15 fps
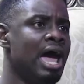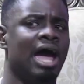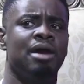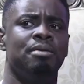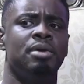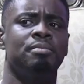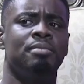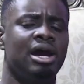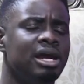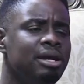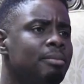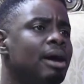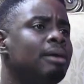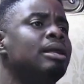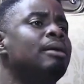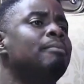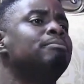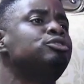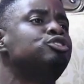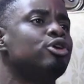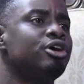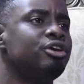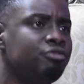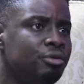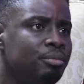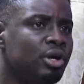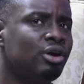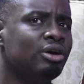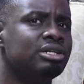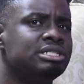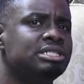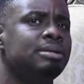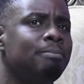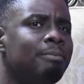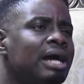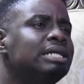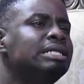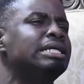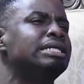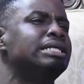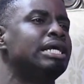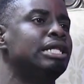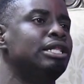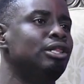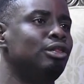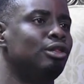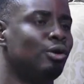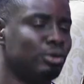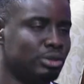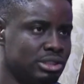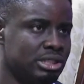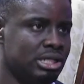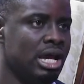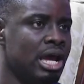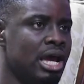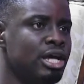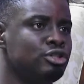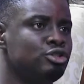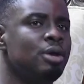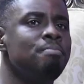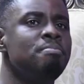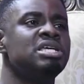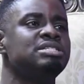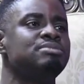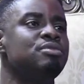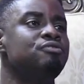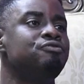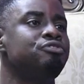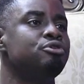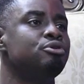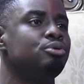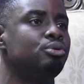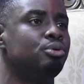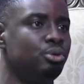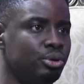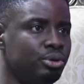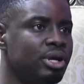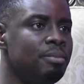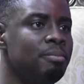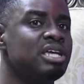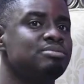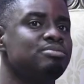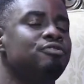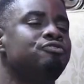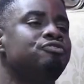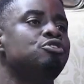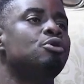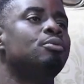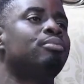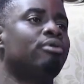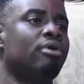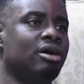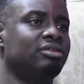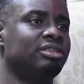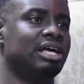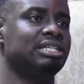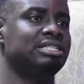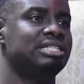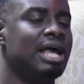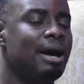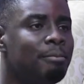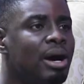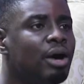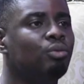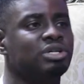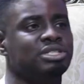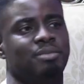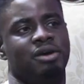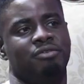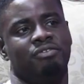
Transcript: I remember him and I'm joyful because the man did a lot. So it makes me feel good. It makes yes. me feel proud that that man was my